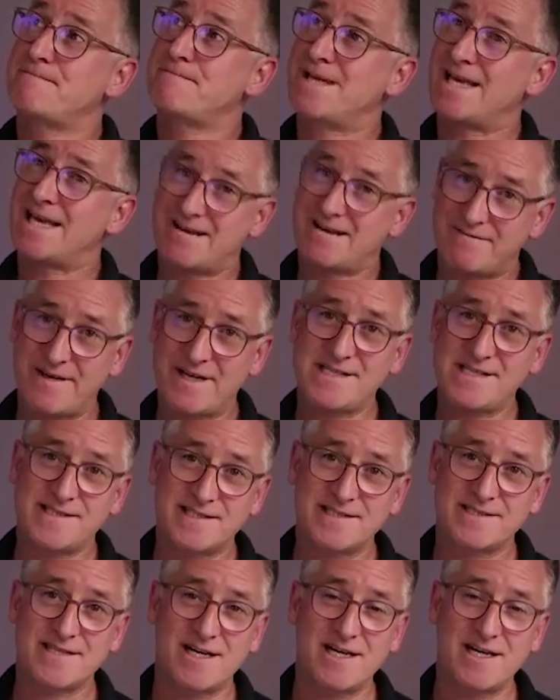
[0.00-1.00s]
invest the
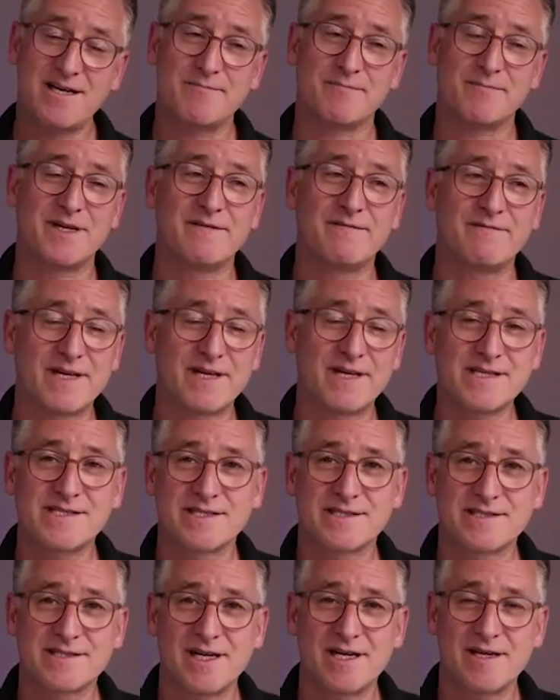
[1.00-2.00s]

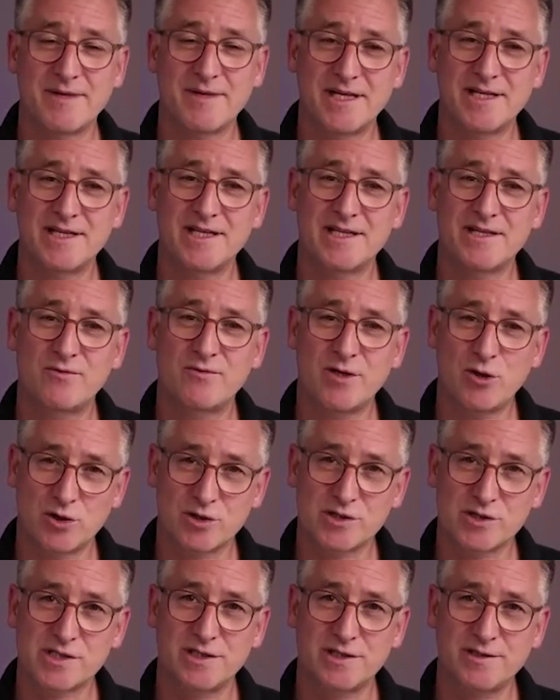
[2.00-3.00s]
time in the
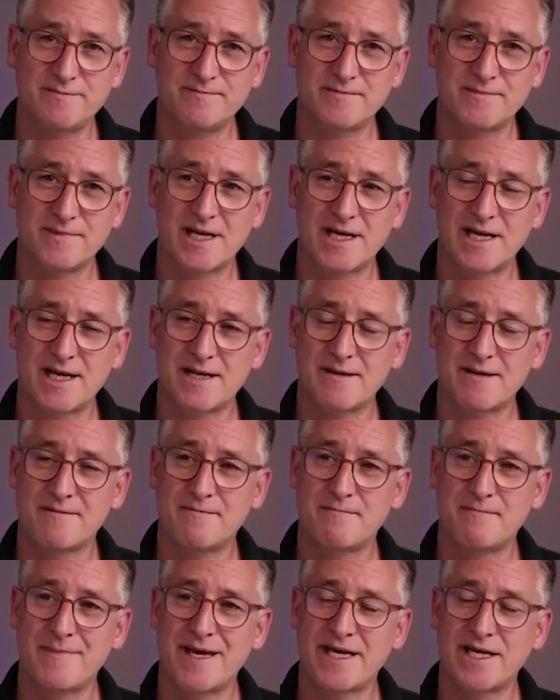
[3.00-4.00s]
rehearsal and
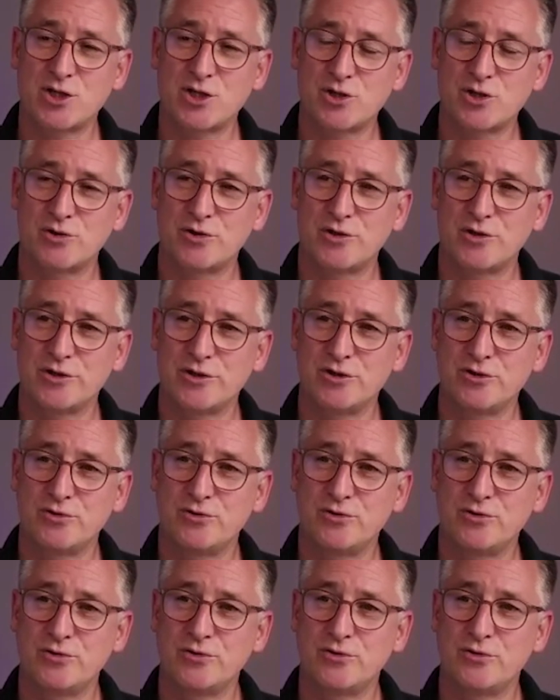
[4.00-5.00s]
make sure
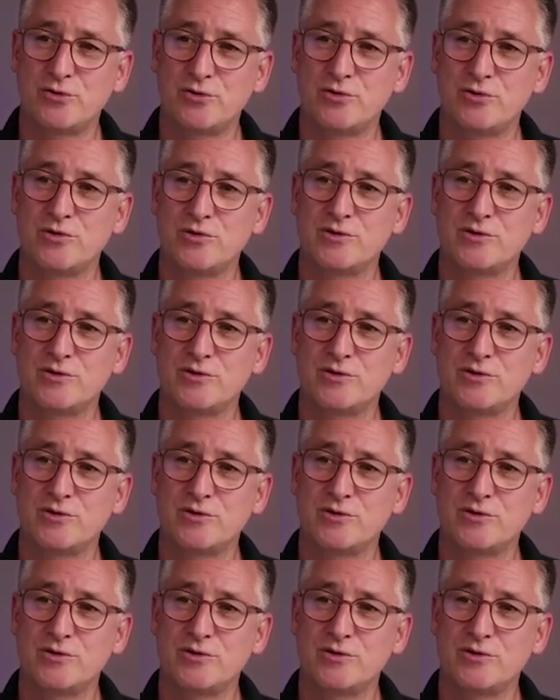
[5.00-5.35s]
you